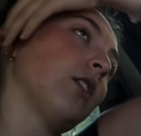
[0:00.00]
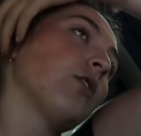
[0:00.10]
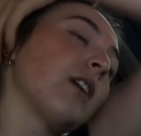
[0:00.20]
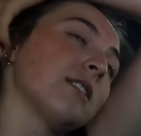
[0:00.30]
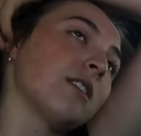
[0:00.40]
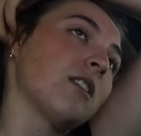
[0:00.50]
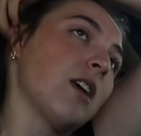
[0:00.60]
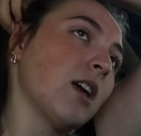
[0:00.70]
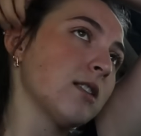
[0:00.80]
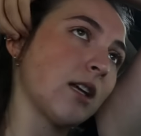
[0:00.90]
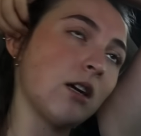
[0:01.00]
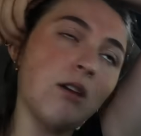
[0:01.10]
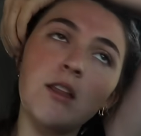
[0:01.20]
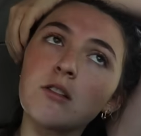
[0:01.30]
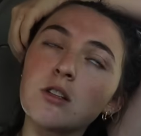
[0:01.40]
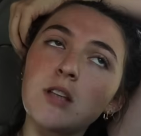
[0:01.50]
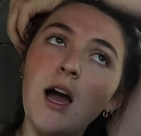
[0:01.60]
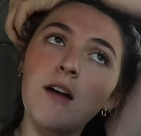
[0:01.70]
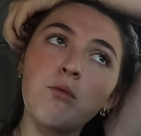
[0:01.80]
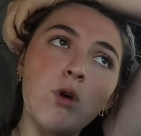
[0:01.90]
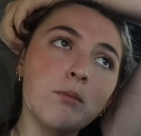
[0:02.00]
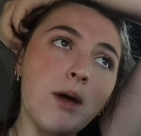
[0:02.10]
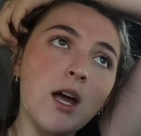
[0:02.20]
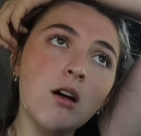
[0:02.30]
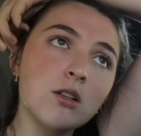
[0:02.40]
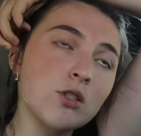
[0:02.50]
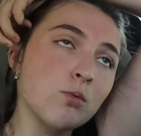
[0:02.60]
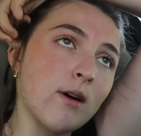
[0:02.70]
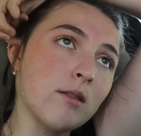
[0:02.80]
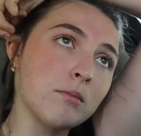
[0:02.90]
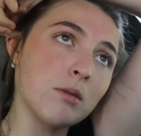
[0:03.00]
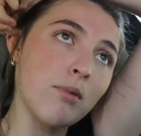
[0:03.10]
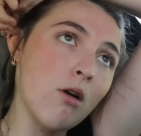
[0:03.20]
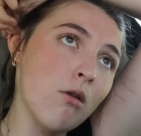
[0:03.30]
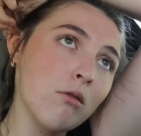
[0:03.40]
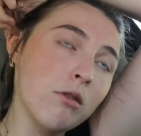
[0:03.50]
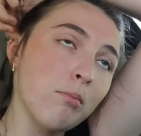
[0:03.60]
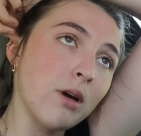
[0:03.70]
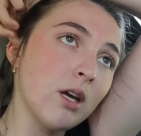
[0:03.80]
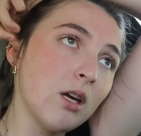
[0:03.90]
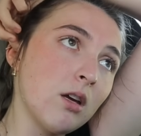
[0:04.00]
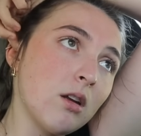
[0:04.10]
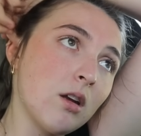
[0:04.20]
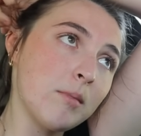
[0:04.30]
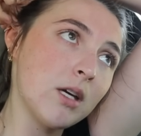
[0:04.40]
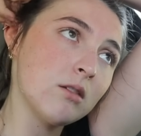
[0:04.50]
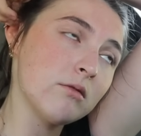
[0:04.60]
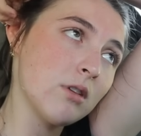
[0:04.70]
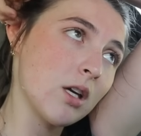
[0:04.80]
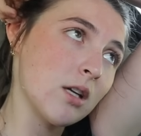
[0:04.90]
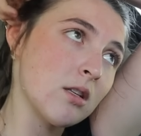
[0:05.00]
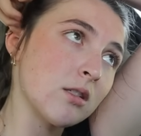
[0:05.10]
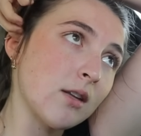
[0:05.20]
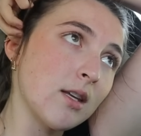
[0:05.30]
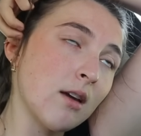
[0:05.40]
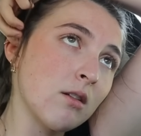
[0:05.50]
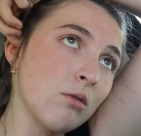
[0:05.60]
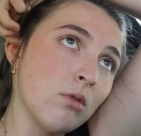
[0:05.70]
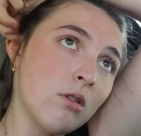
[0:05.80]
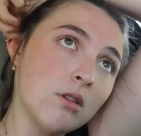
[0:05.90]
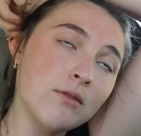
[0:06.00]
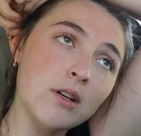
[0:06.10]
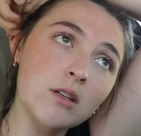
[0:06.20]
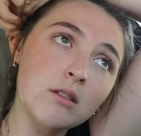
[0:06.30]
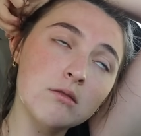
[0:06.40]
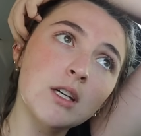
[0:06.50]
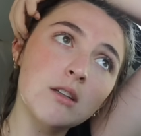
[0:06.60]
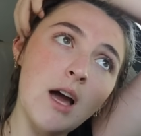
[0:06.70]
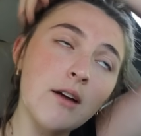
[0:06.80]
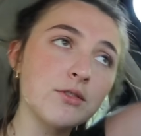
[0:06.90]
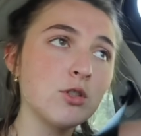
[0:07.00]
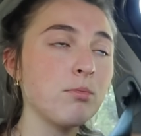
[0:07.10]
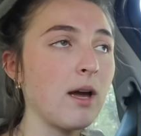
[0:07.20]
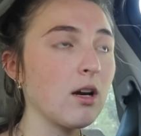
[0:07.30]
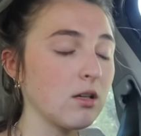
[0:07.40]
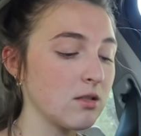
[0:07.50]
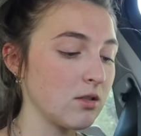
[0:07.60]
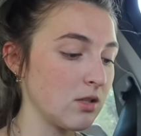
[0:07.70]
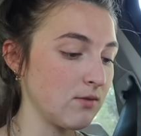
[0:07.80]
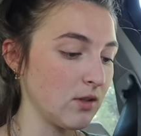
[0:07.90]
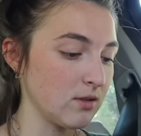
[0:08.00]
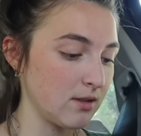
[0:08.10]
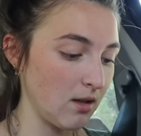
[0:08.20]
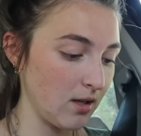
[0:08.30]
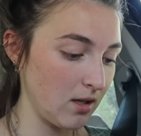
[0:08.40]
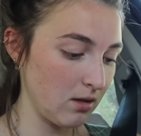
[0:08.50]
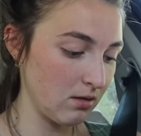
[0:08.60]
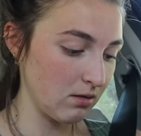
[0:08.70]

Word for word: Uh, that's the thing. It's like, I'd rather just have one pair and just wear them to both. But I mean, I guess it's not the end of the world if I like have two pairs. It just feels silly.